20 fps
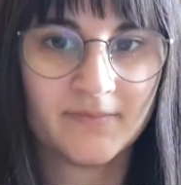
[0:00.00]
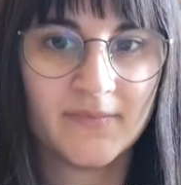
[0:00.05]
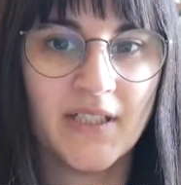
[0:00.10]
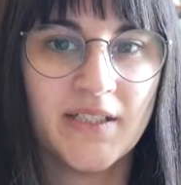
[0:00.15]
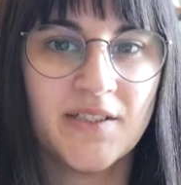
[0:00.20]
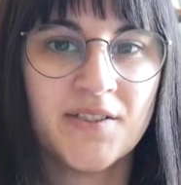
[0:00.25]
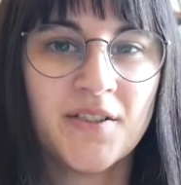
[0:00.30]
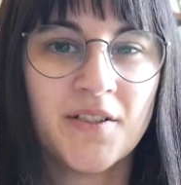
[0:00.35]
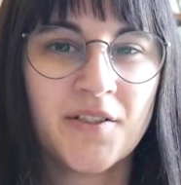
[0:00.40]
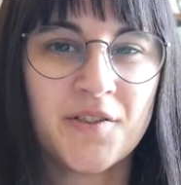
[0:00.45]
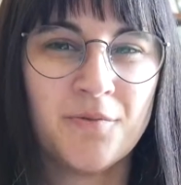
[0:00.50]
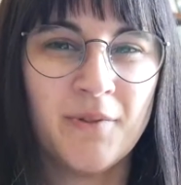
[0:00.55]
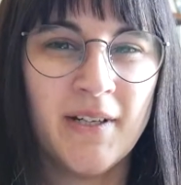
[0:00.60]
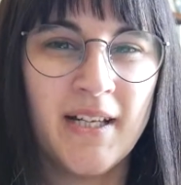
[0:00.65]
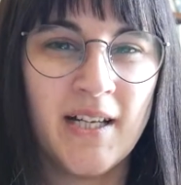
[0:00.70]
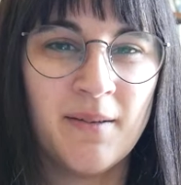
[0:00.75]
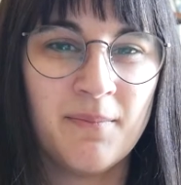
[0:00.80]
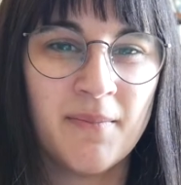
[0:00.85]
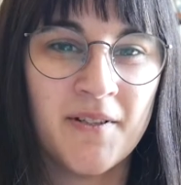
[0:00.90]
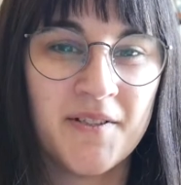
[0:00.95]
it sucks
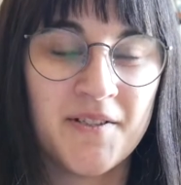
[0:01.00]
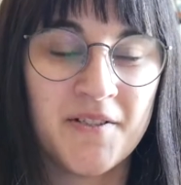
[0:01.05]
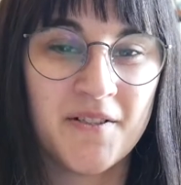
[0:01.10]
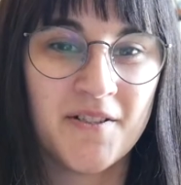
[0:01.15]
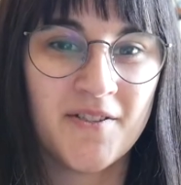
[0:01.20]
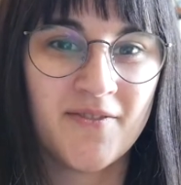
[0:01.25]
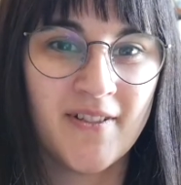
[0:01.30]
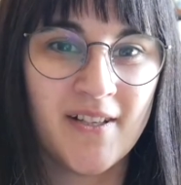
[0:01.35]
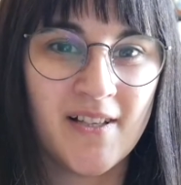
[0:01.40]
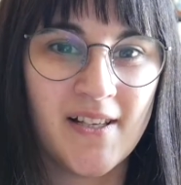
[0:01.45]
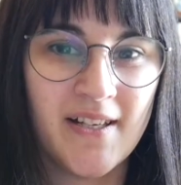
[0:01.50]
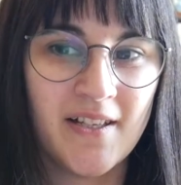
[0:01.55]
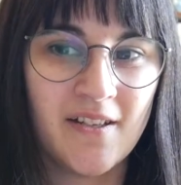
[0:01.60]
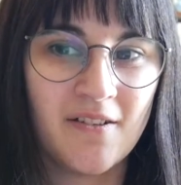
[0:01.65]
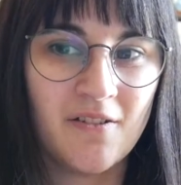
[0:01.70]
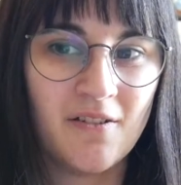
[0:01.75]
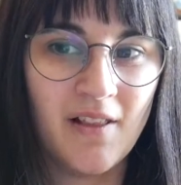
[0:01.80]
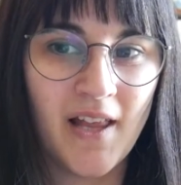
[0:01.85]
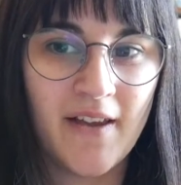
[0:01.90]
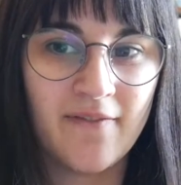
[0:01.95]
waiting because you just feel like
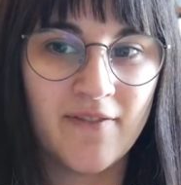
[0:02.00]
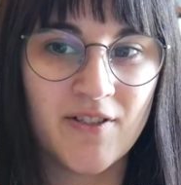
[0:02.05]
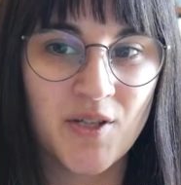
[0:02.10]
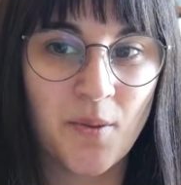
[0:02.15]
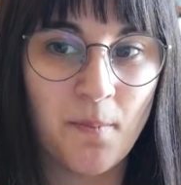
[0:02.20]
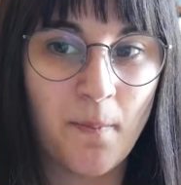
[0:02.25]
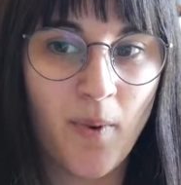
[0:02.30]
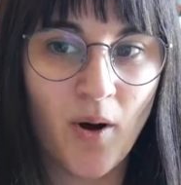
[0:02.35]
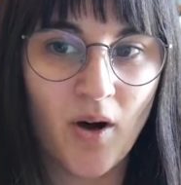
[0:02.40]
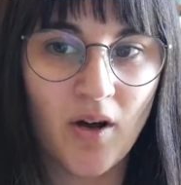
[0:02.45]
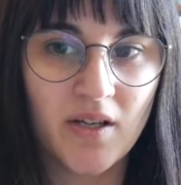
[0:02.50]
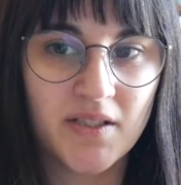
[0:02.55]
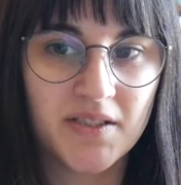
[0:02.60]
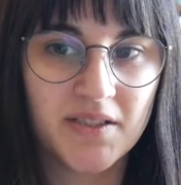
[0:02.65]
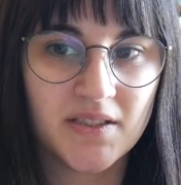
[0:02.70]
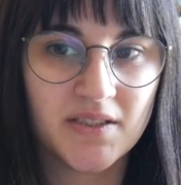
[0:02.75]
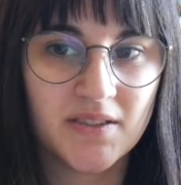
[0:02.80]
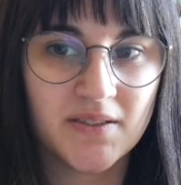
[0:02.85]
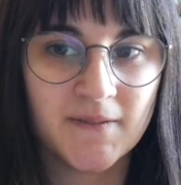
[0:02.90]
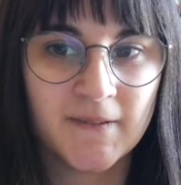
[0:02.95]
your life is on pause.